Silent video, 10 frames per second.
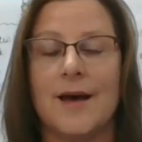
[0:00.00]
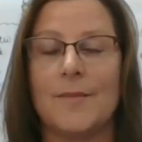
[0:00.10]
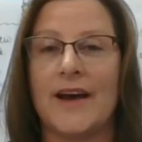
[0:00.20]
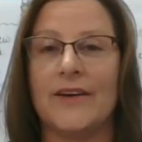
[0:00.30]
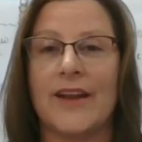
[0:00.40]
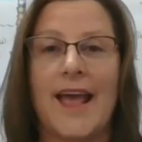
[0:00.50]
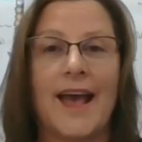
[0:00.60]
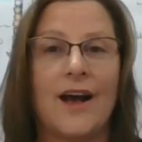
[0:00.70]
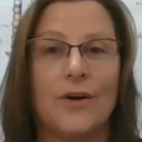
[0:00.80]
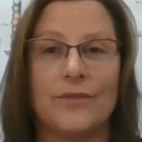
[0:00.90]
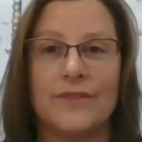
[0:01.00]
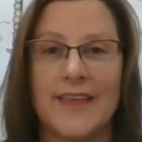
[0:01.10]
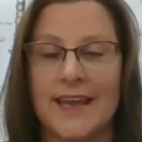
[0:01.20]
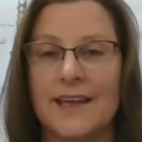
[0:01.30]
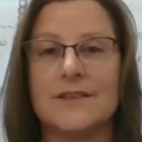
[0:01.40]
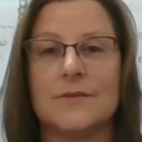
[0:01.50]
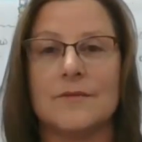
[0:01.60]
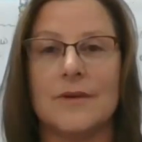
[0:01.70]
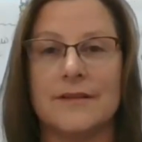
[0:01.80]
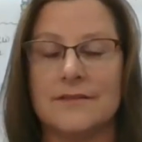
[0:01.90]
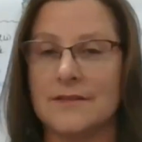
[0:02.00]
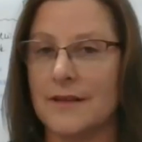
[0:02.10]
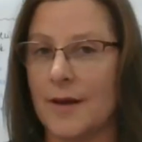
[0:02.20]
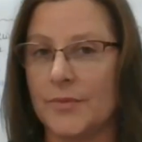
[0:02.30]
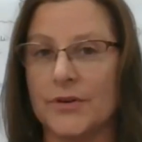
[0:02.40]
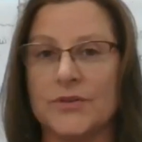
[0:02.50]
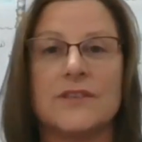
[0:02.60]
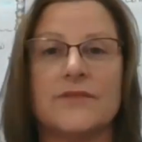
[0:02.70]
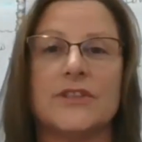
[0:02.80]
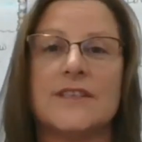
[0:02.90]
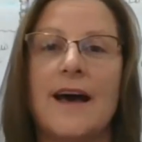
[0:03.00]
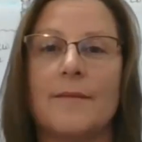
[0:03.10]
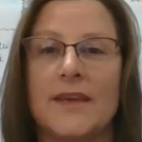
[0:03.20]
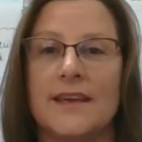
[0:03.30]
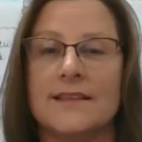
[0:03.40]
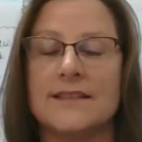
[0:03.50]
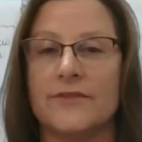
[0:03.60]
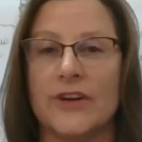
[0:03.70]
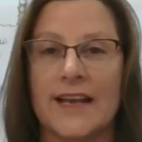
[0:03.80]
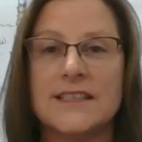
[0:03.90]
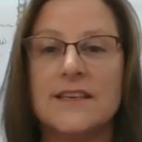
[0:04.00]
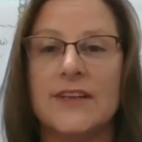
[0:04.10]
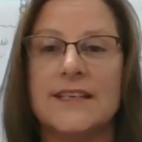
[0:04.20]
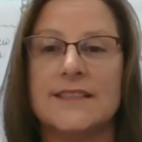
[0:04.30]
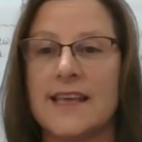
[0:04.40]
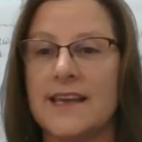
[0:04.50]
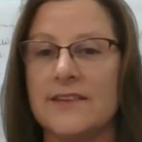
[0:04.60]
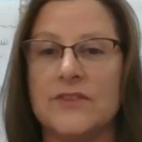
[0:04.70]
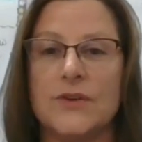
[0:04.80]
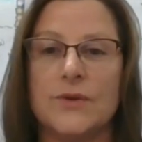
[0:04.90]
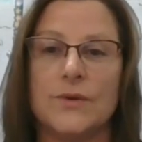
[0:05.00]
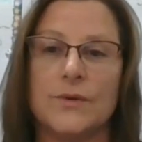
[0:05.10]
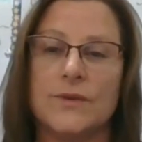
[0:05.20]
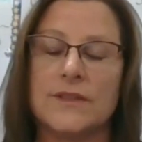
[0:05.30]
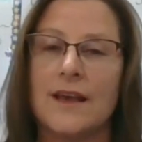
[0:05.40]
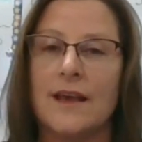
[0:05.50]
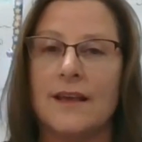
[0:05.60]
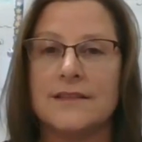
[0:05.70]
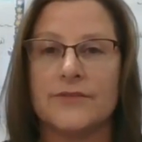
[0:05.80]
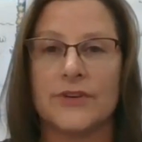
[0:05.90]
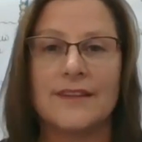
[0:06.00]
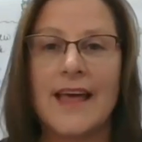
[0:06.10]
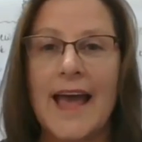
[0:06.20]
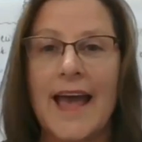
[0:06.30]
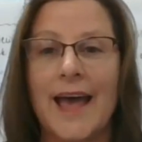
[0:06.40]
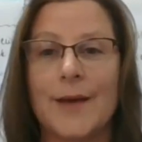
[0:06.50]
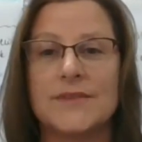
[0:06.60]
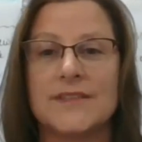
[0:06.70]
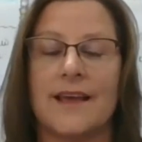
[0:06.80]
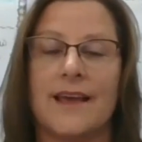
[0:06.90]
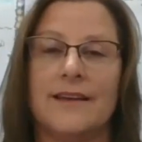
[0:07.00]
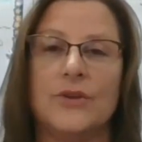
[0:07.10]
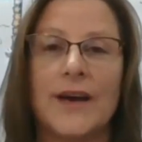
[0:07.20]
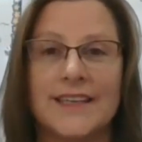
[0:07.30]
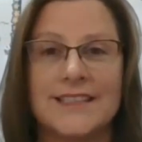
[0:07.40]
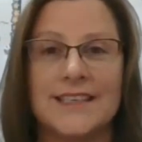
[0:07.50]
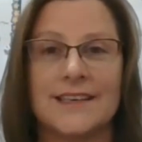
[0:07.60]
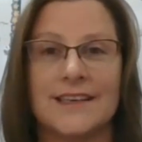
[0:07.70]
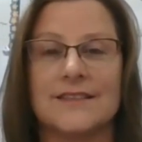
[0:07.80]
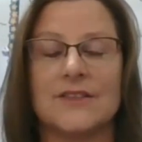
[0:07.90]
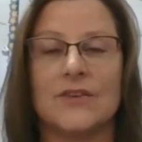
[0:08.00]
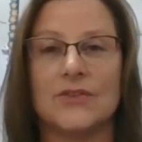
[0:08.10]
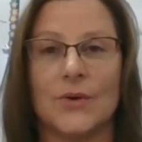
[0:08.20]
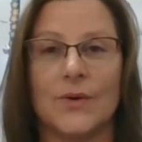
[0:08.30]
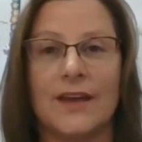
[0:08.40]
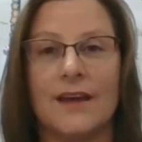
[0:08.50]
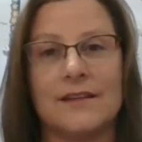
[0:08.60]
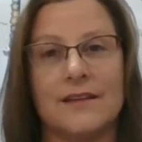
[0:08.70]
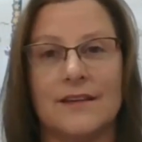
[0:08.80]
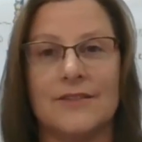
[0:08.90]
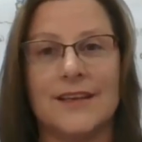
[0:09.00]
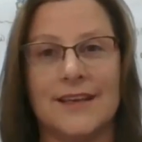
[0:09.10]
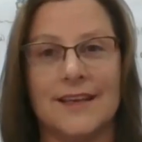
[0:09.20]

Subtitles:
about how they approach different topics, different activities they've used, different labs, and new ideas. So it kind of